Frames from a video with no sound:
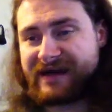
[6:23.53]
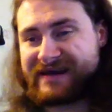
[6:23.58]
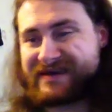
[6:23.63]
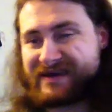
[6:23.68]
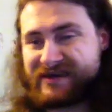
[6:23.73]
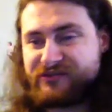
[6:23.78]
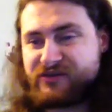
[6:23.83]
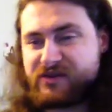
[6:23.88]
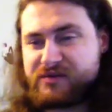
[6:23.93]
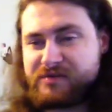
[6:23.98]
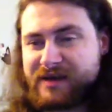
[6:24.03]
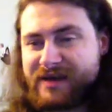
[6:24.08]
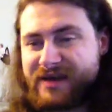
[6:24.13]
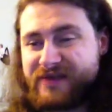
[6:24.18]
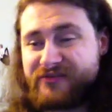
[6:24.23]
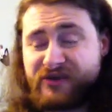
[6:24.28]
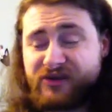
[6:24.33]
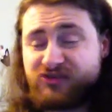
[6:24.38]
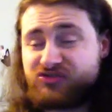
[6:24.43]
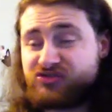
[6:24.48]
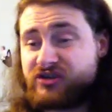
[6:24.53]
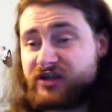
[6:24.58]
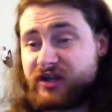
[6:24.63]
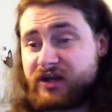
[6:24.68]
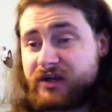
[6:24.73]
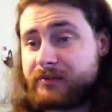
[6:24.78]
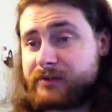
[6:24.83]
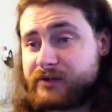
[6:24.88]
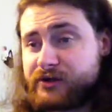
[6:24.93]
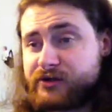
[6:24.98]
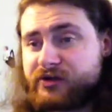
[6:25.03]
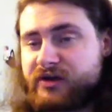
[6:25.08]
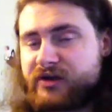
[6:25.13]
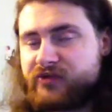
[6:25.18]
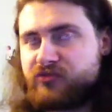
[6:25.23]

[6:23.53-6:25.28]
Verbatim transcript: I, I take back. It's actually not about of greed.